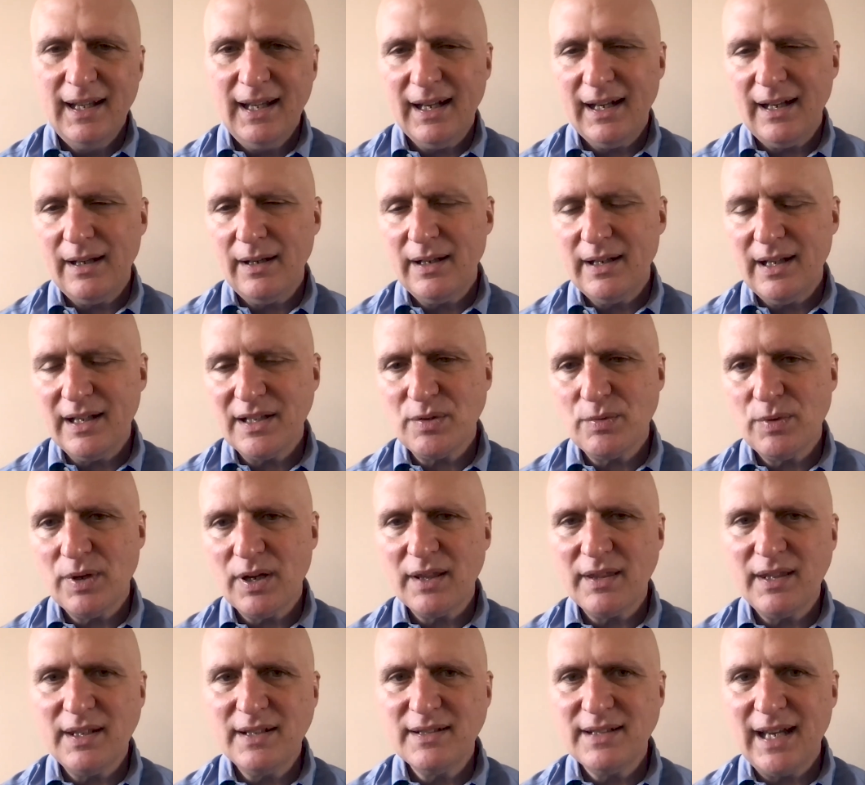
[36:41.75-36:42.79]
And that's one
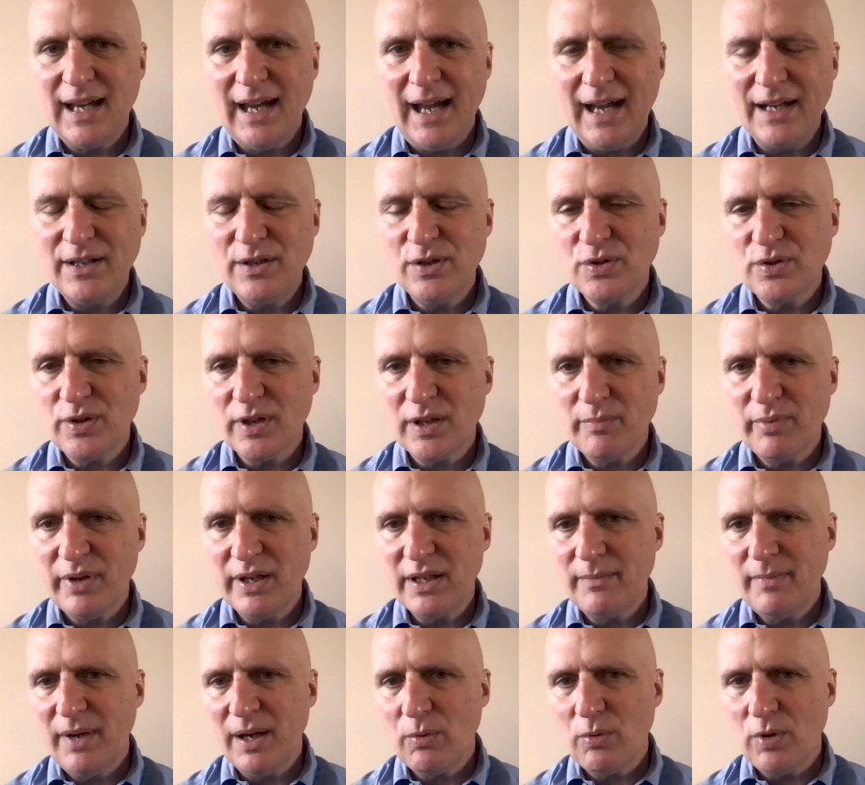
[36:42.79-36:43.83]
of the things I do try to
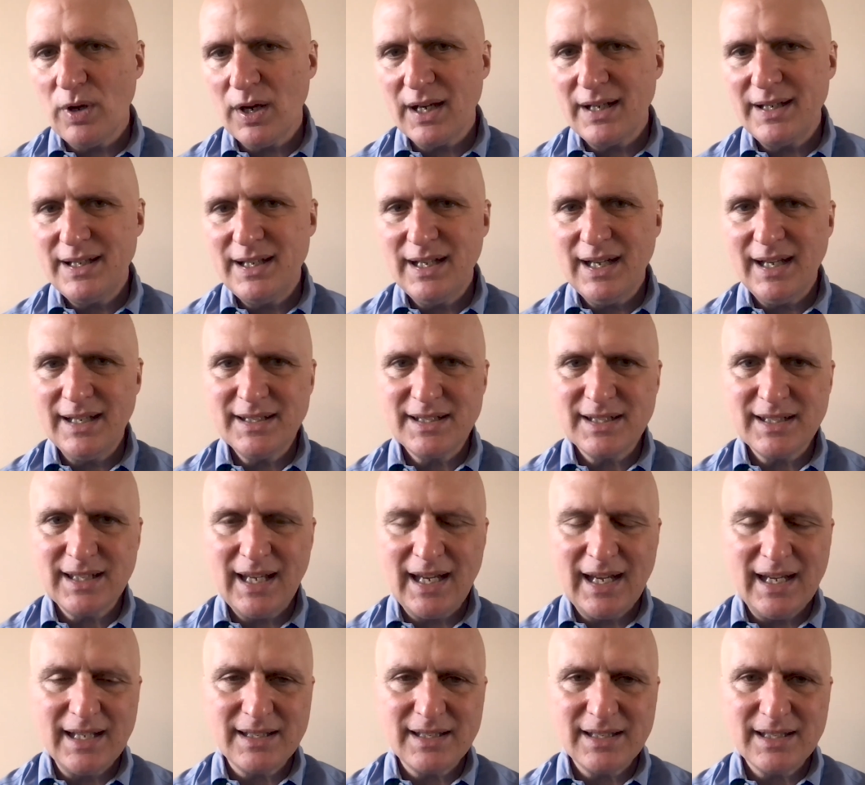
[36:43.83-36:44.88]
bring to my work in the United
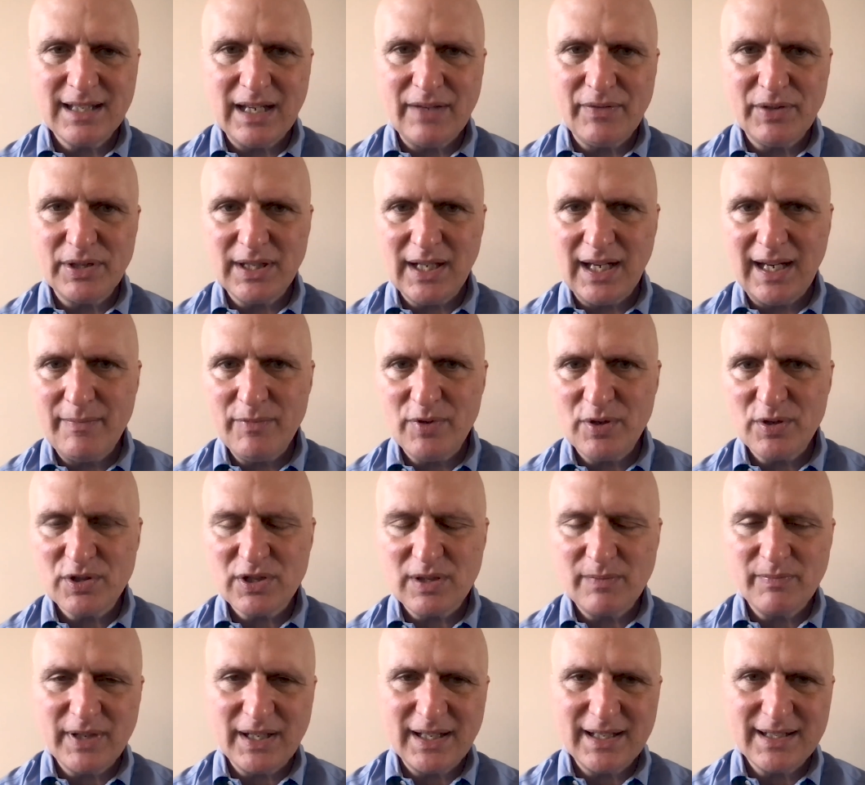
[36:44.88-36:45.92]
States is every time there's
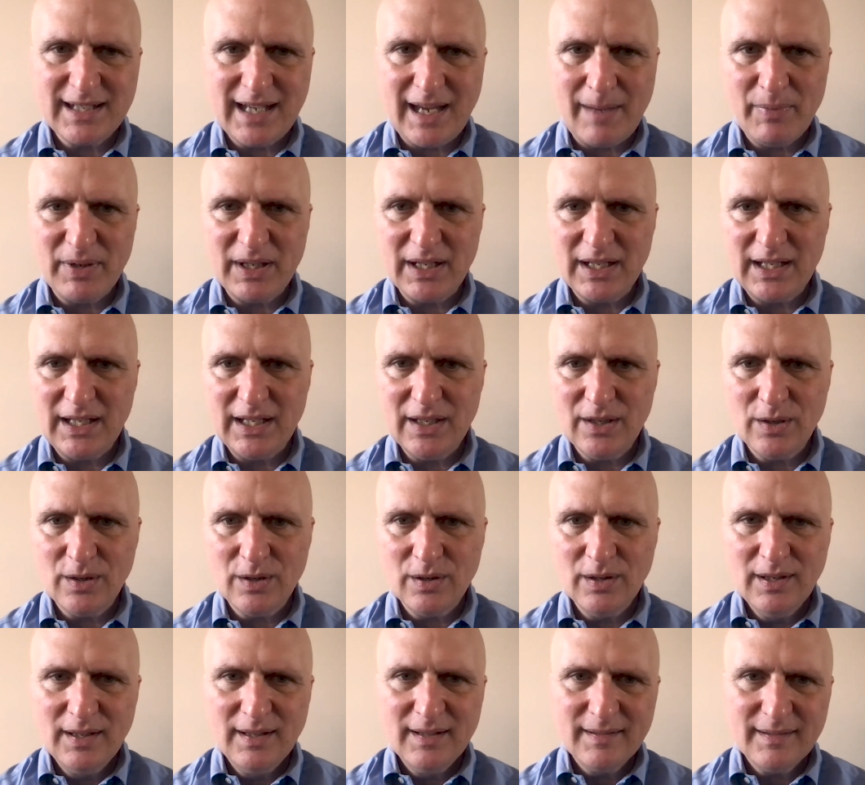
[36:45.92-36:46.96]
something that's happening
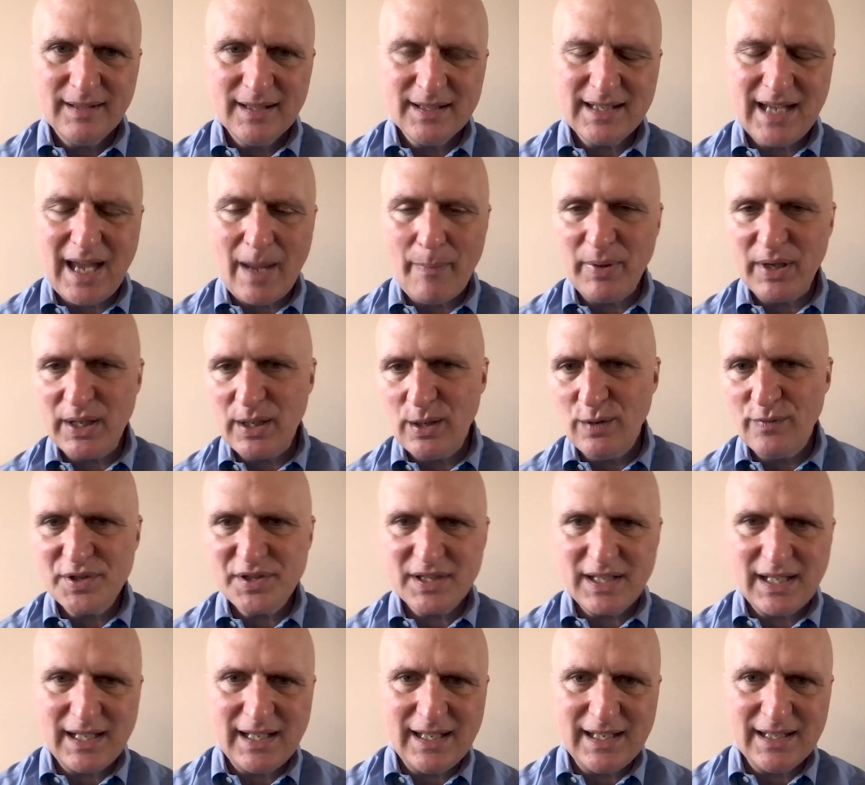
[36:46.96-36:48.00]
here that's happening
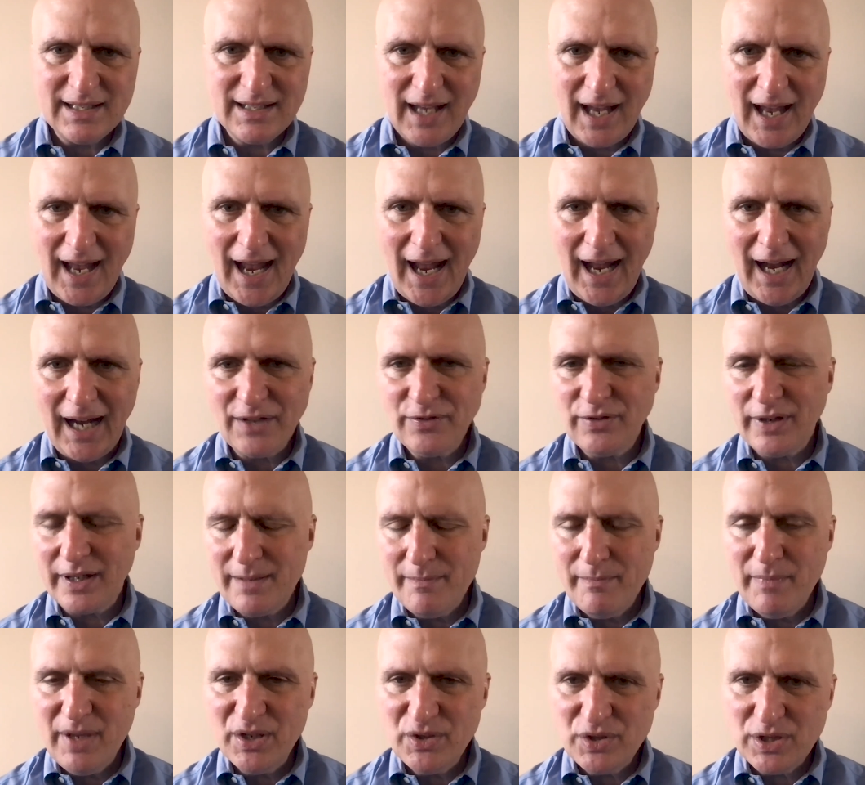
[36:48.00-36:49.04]
overseas, I
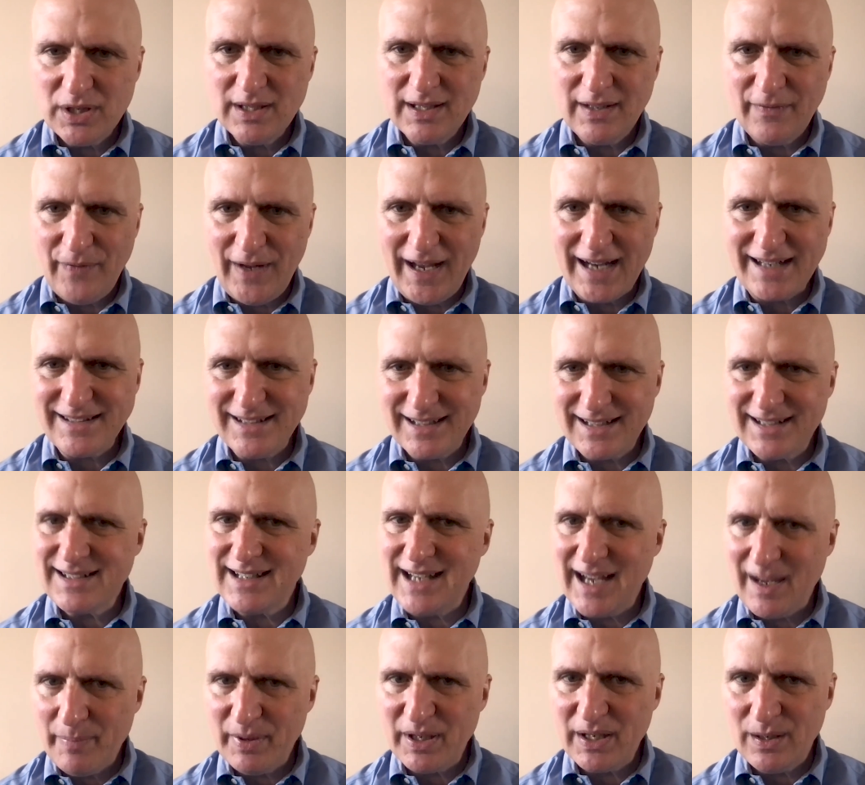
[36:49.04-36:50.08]
try to mention the fact that
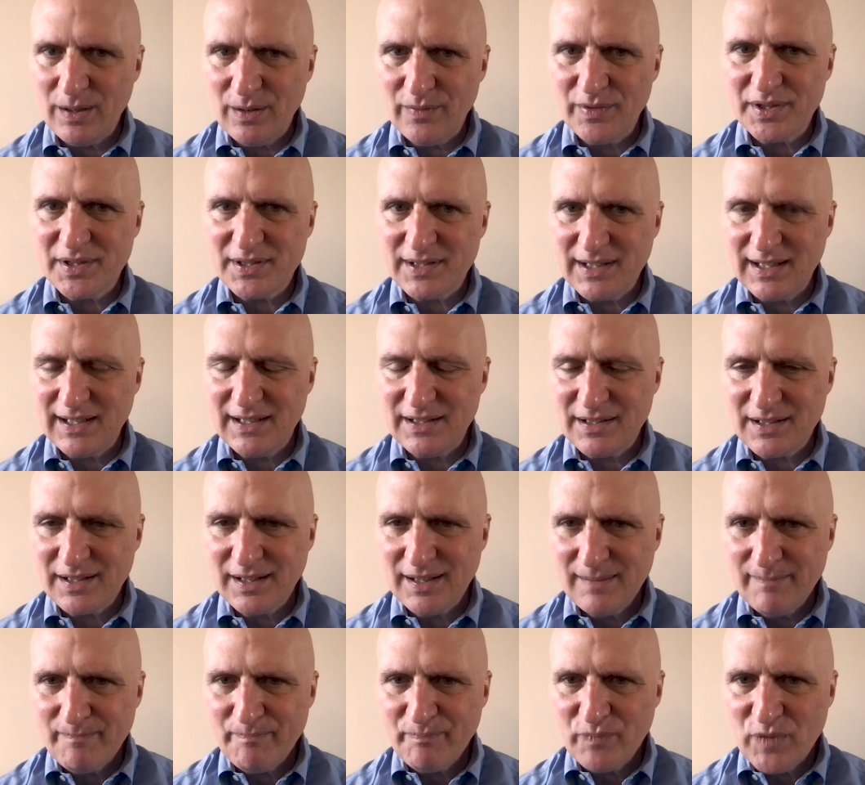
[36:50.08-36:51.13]
it's happening overseas,